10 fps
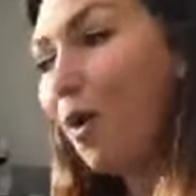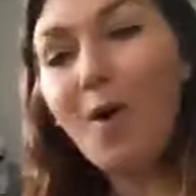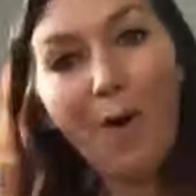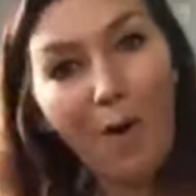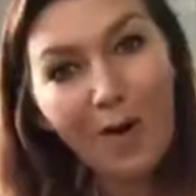
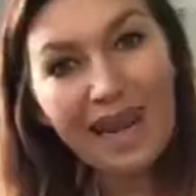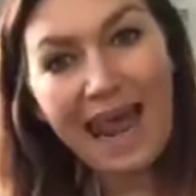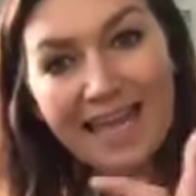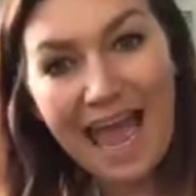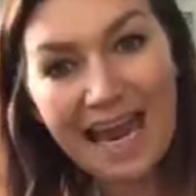Or
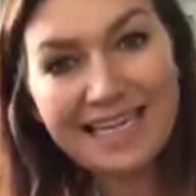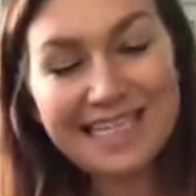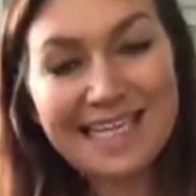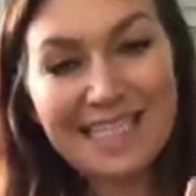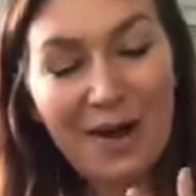like Hannah
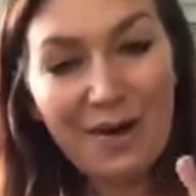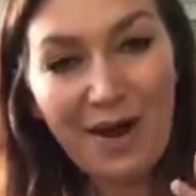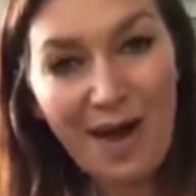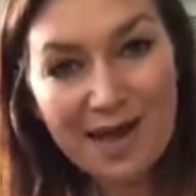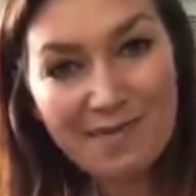did on
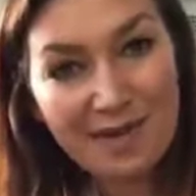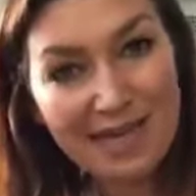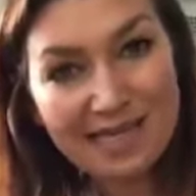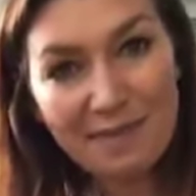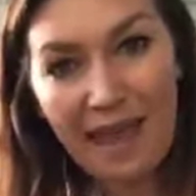our
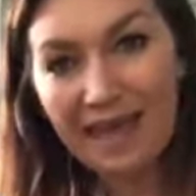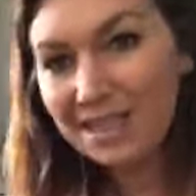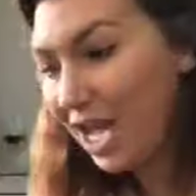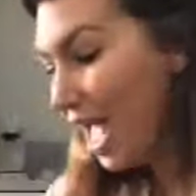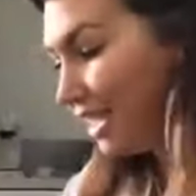community
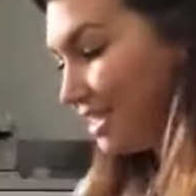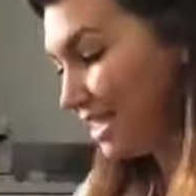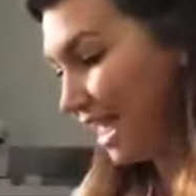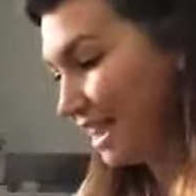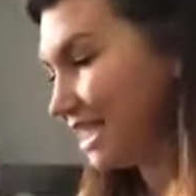page,
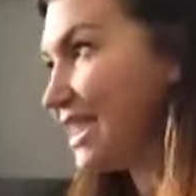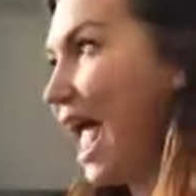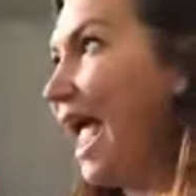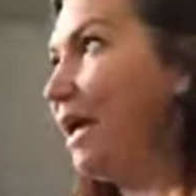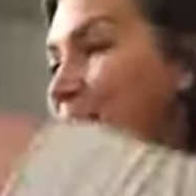stick the
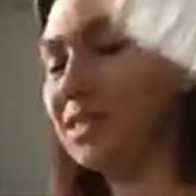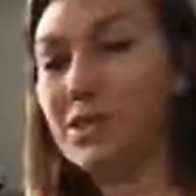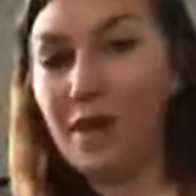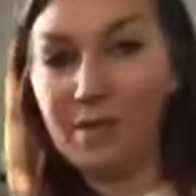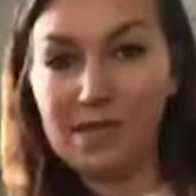tape
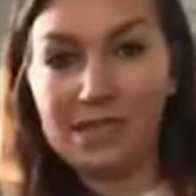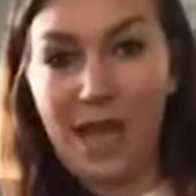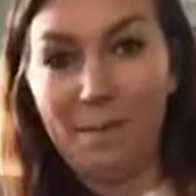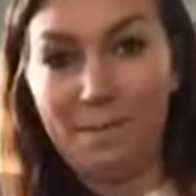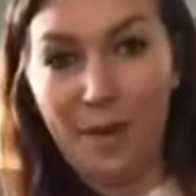so it was
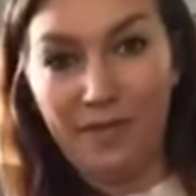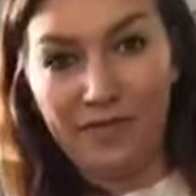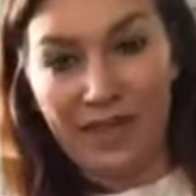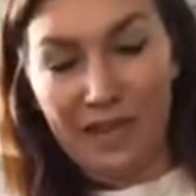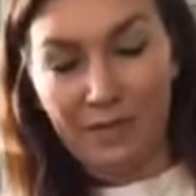above
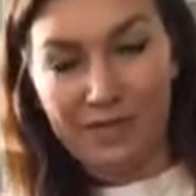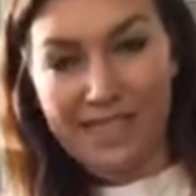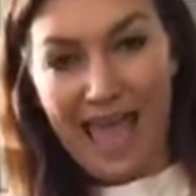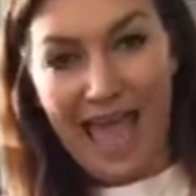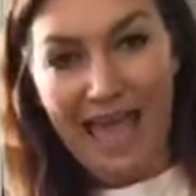the little
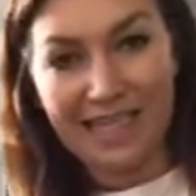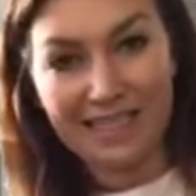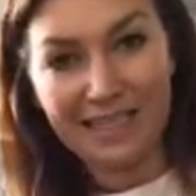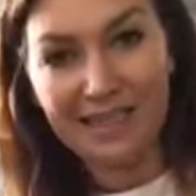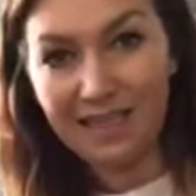one's head,
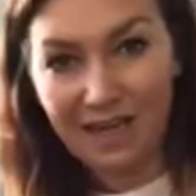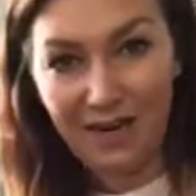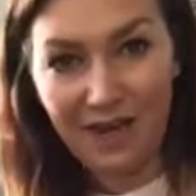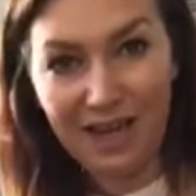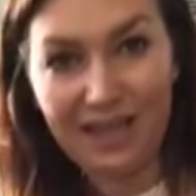you know,
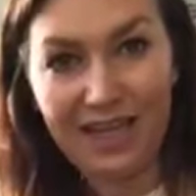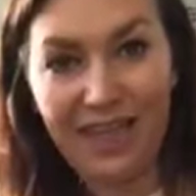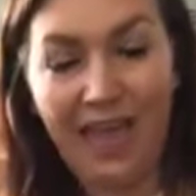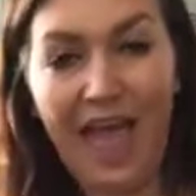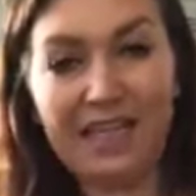higher than
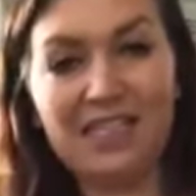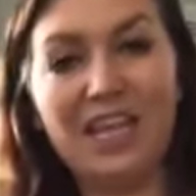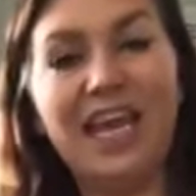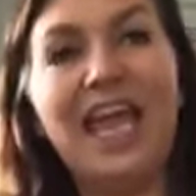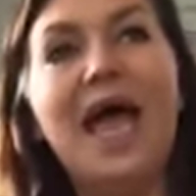getting the hair
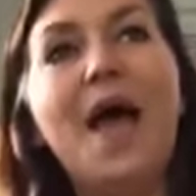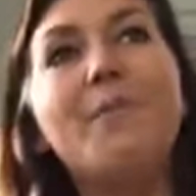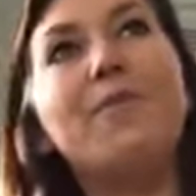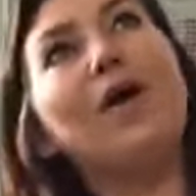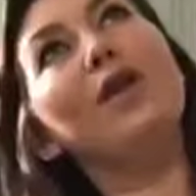stuck in it,
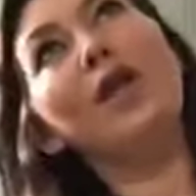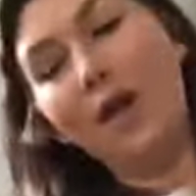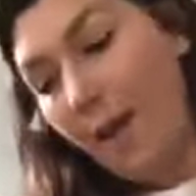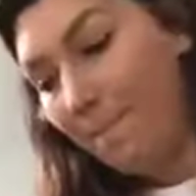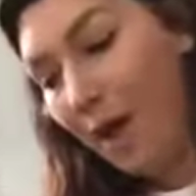but
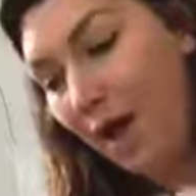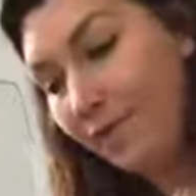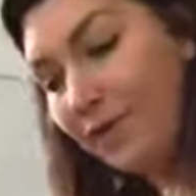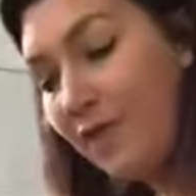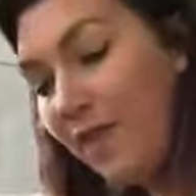
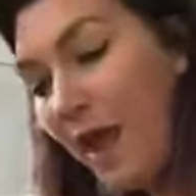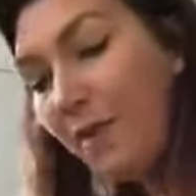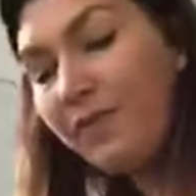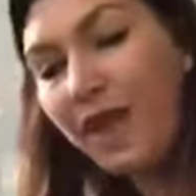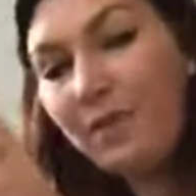above, so
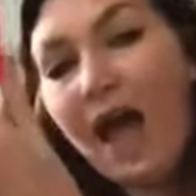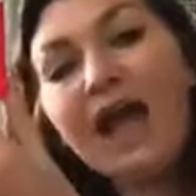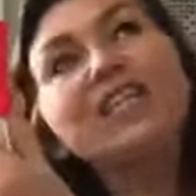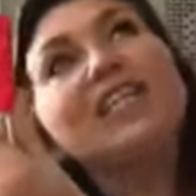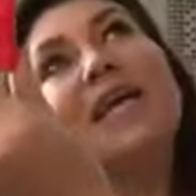they were
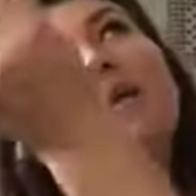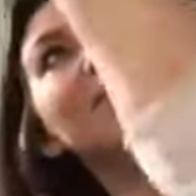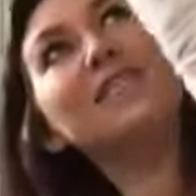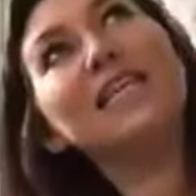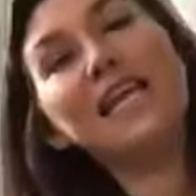actually
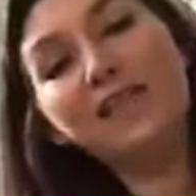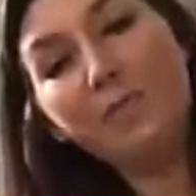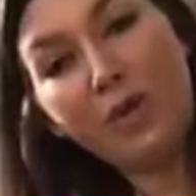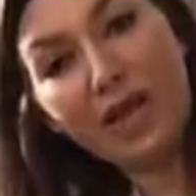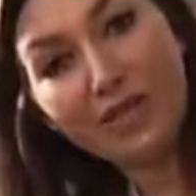sticking the
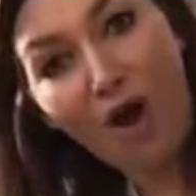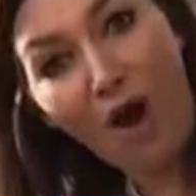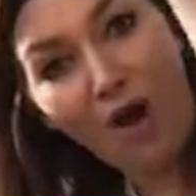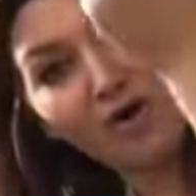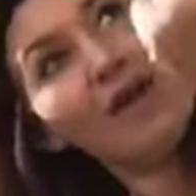bricks
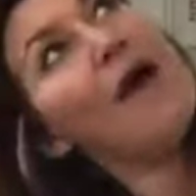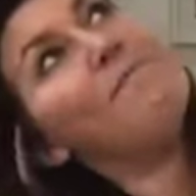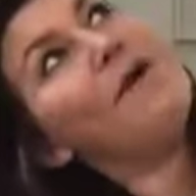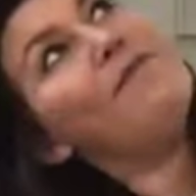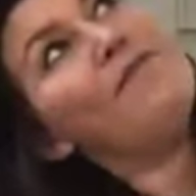on
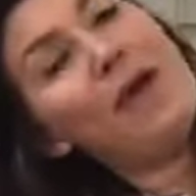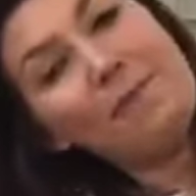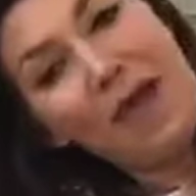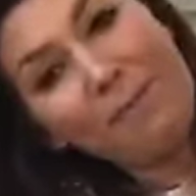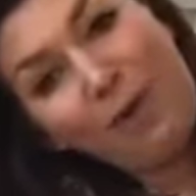above
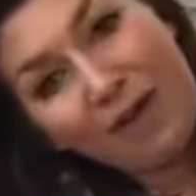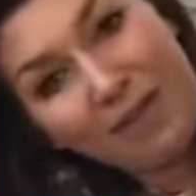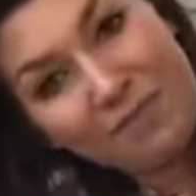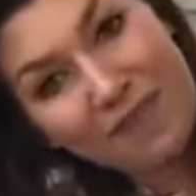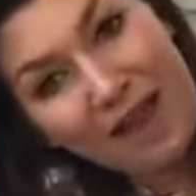them and pulling
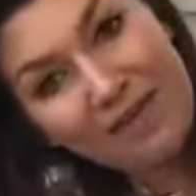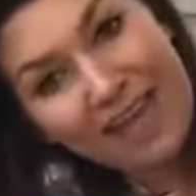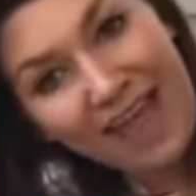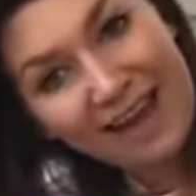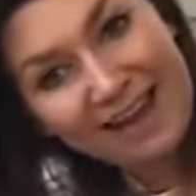them down
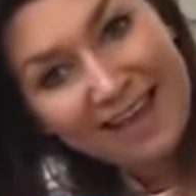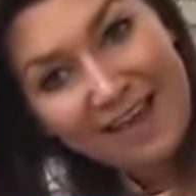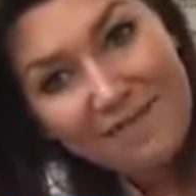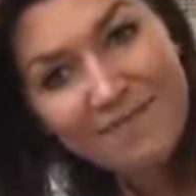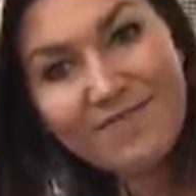again.
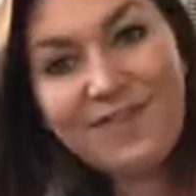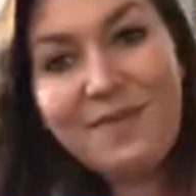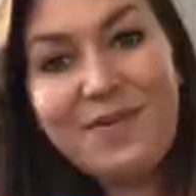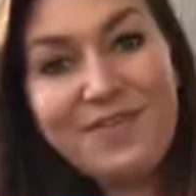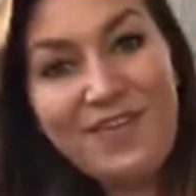So
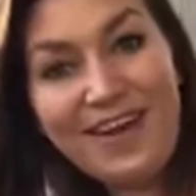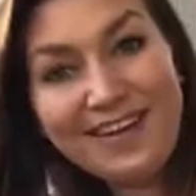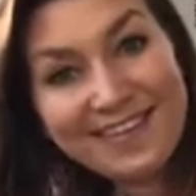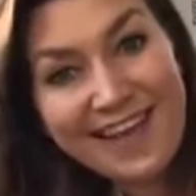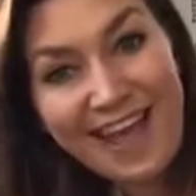much fun,
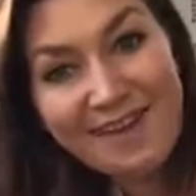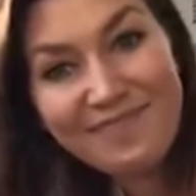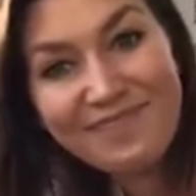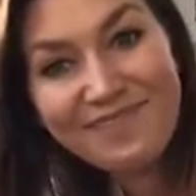isn't it?